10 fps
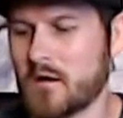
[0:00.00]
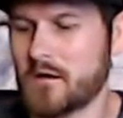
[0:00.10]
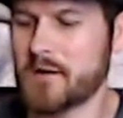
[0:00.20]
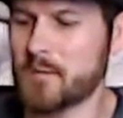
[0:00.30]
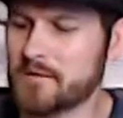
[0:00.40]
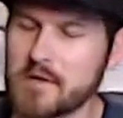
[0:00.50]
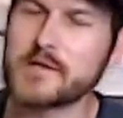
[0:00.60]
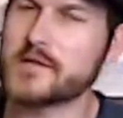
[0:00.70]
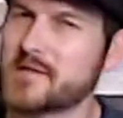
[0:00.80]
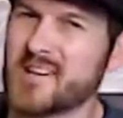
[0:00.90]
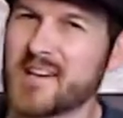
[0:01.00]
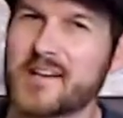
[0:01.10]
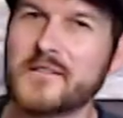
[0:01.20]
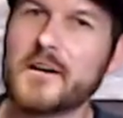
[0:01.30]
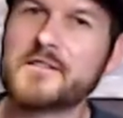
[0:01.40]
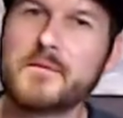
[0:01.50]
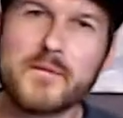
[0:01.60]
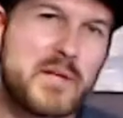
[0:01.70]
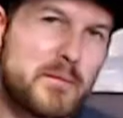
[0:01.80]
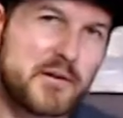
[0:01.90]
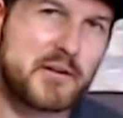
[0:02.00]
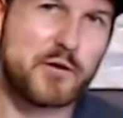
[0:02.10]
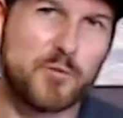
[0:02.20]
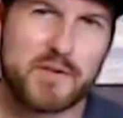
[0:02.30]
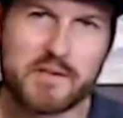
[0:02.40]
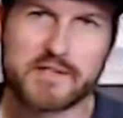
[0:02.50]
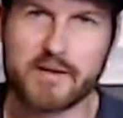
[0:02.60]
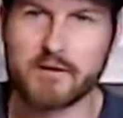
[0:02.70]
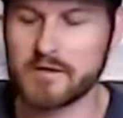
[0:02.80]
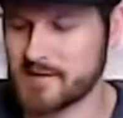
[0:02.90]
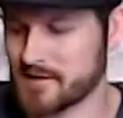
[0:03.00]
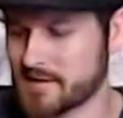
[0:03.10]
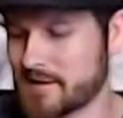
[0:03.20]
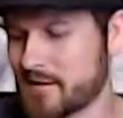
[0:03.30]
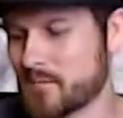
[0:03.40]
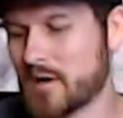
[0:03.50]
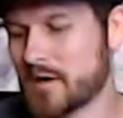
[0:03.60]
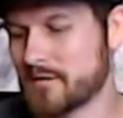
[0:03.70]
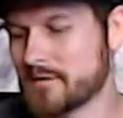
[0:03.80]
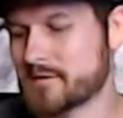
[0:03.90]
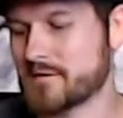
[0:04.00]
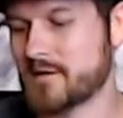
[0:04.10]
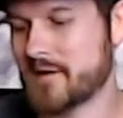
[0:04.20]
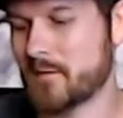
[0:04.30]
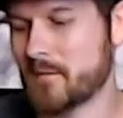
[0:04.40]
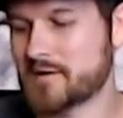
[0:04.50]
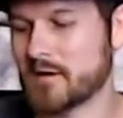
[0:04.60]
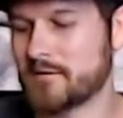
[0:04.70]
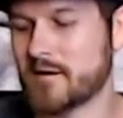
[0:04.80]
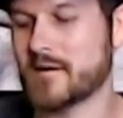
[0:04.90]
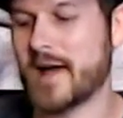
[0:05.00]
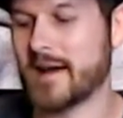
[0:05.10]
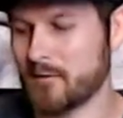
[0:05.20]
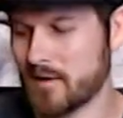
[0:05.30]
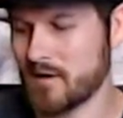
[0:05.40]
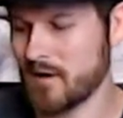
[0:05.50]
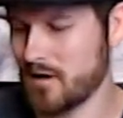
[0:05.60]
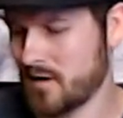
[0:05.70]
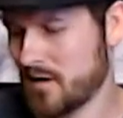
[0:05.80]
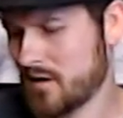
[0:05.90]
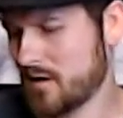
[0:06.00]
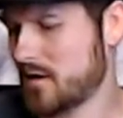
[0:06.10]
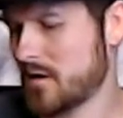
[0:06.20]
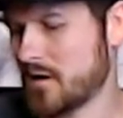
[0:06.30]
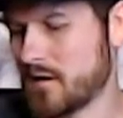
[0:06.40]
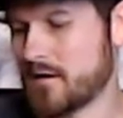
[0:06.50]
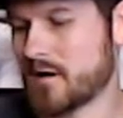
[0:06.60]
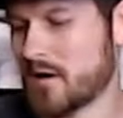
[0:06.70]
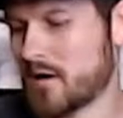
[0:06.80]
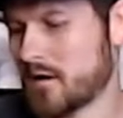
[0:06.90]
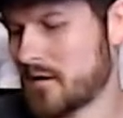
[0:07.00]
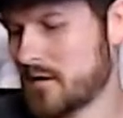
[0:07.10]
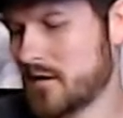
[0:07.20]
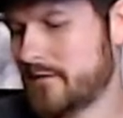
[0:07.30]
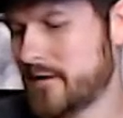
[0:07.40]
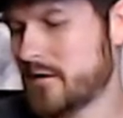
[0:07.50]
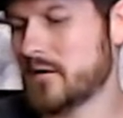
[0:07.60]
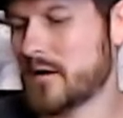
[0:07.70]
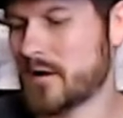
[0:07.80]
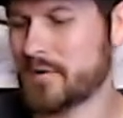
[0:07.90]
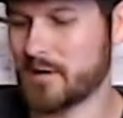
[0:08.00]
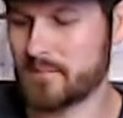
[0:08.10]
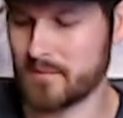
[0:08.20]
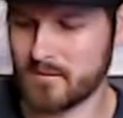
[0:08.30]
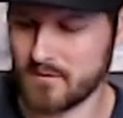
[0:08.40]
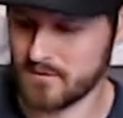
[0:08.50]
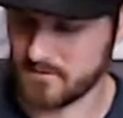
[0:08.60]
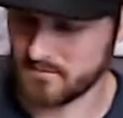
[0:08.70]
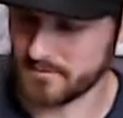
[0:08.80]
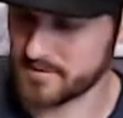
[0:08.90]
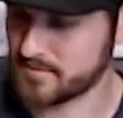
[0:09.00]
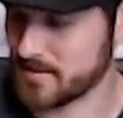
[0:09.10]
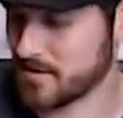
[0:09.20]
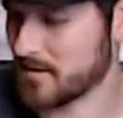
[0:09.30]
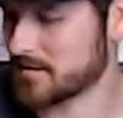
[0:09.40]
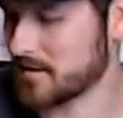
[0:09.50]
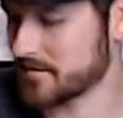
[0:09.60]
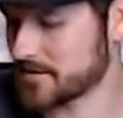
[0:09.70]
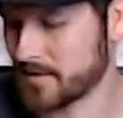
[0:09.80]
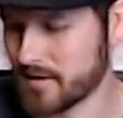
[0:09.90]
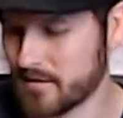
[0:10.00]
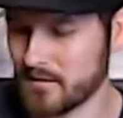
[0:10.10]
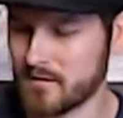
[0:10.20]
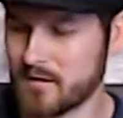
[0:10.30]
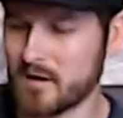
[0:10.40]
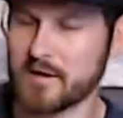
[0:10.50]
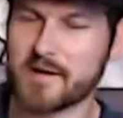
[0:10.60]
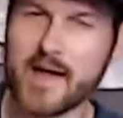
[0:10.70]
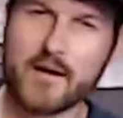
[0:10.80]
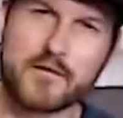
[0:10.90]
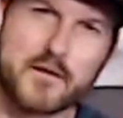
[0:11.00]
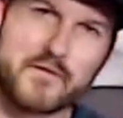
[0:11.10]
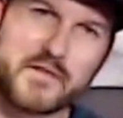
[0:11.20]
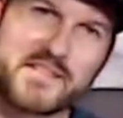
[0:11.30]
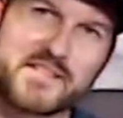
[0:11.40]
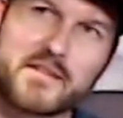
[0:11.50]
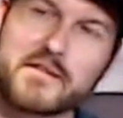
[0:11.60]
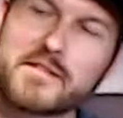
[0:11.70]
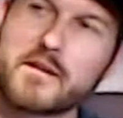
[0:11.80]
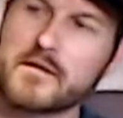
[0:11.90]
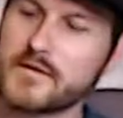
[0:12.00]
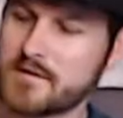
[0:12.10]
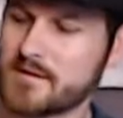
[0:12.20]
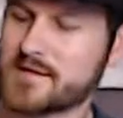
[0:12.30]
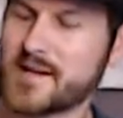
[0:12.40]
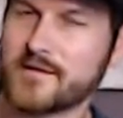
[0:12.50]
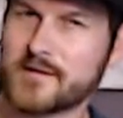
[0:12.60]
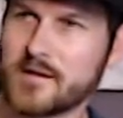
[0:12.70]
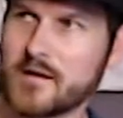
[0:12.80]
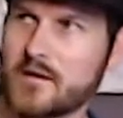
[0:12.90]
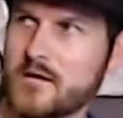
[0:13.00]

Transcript: Thing about this is, like, not too many people are going to open these, right? Only 600 bottles. There's not that much out there anyway. And you got to figure a lot of people will just be collecting this bottle on account of its scarcity.